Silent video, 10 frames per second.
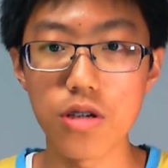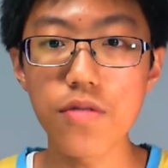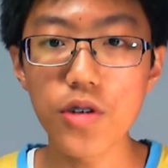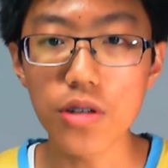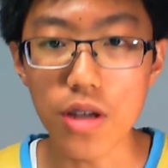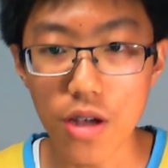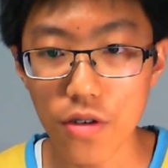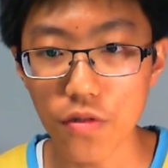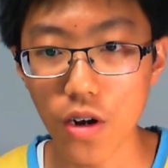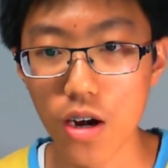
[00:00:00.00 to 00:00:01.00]
Even
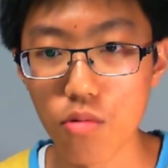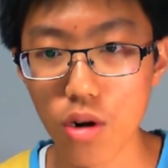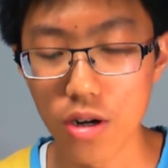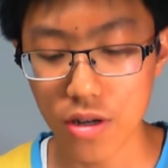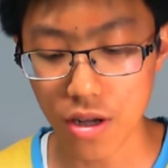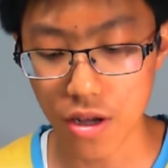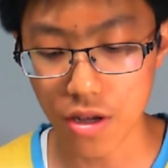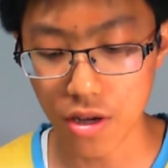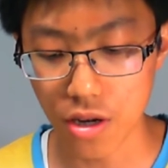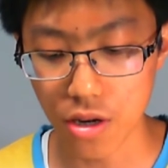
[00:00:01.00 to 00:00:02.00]
if I run
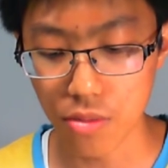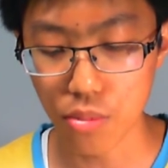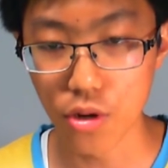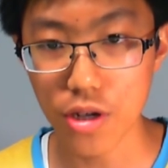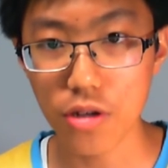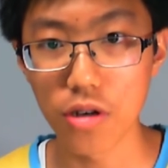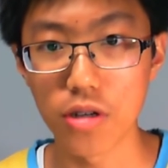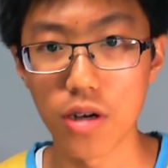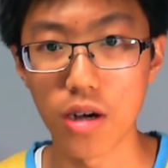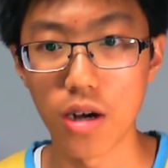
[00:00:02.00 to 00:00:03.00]
a pretty
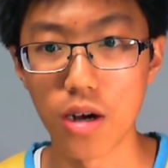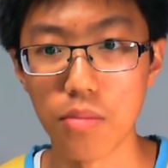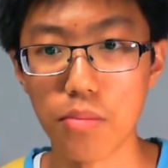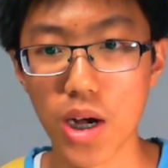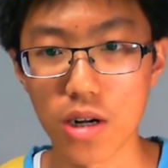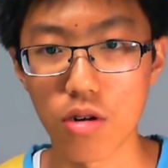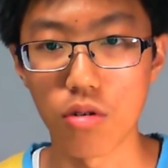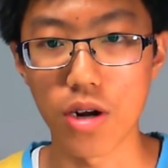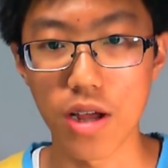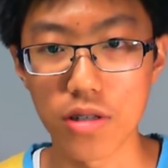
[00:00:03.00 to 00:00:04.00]
good meta
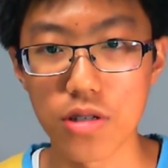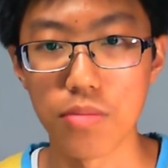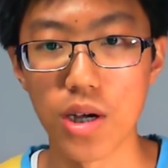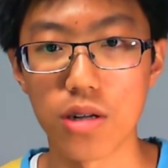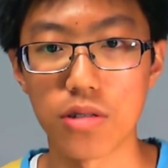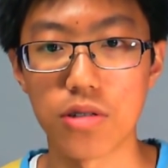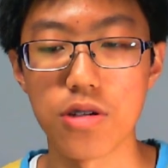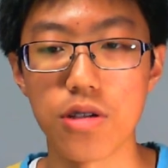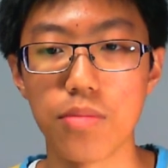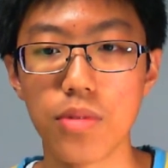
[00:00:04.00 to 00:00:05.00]
or anti-meta
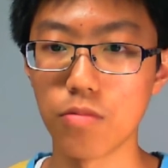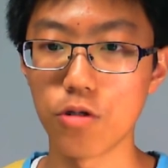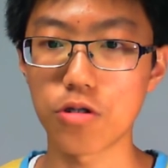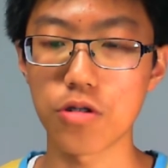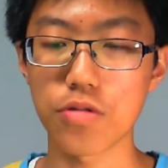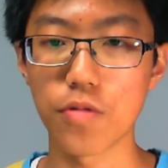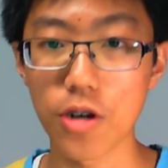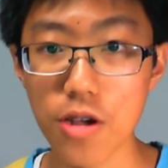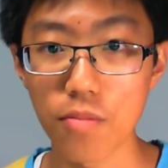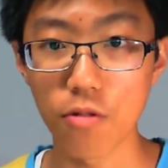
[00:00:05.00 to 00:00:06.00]
team, which is
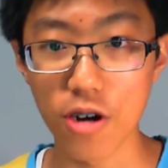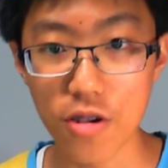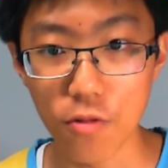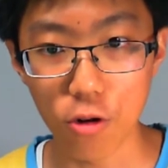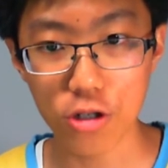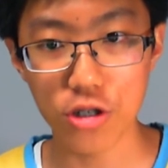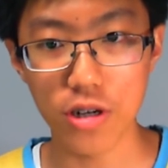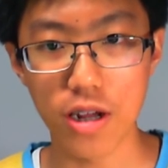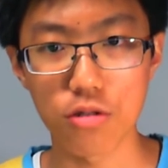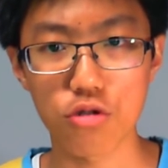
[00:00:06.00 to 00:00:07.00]
pretty
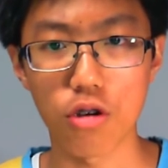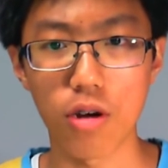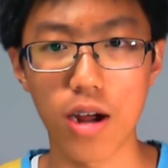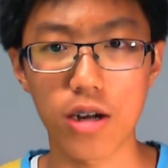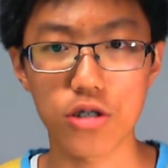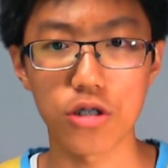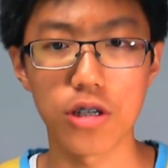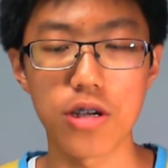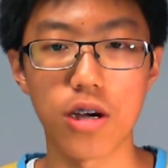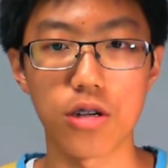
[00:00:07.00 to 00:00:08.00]
unfortunate, and so I
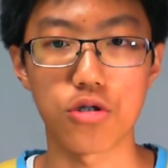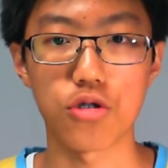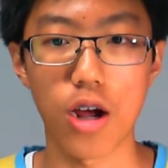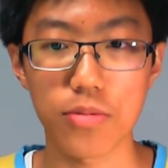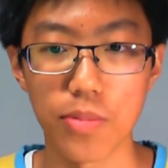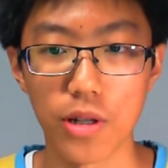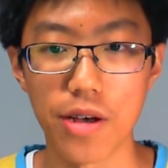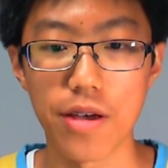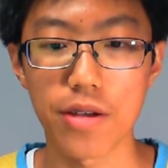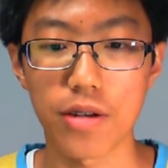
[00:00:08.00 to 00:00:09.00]
actually stopped
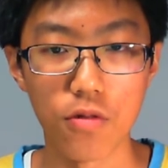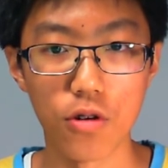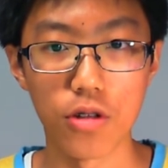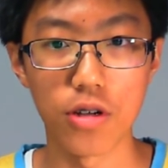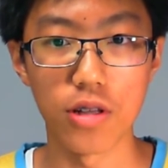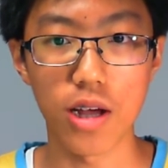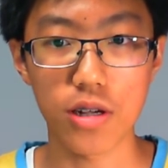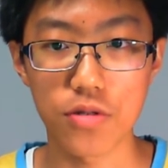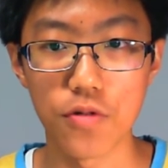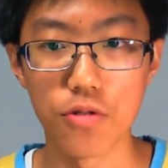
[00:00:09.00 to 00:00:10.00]
playing for the
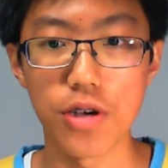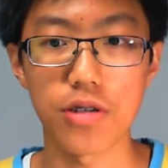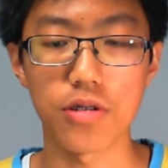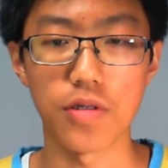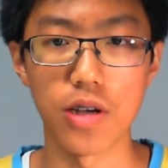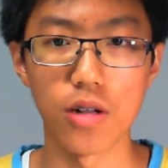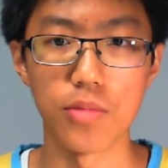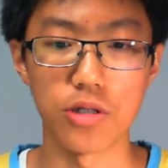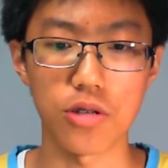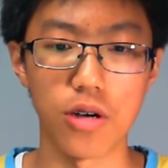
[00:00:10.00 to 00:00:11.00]
last few days of the
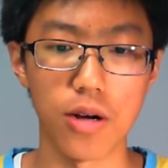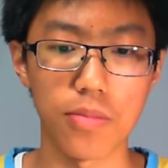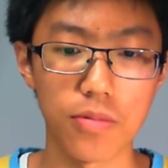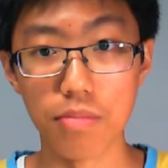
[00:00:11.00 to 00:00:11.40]
Elements Cup.